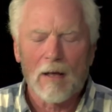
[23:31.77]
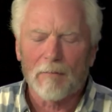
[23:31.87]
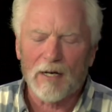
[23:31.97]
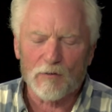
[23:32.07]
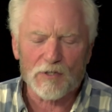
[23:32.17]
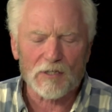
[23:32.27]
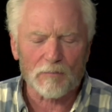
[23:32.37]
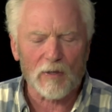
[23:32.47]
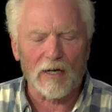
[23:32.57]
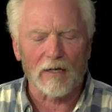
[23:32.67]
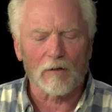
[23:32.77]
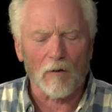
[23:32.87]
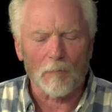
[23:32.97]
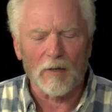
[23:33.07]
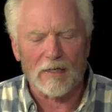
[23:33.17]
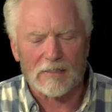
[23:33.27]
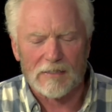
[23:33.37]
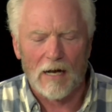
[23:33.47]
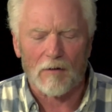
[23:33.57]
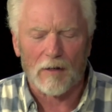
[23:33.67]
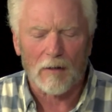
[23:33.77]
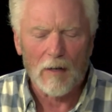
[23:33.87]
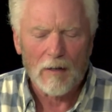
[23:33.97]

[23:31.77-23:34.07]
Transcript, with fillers: But he was still pretty European sounding.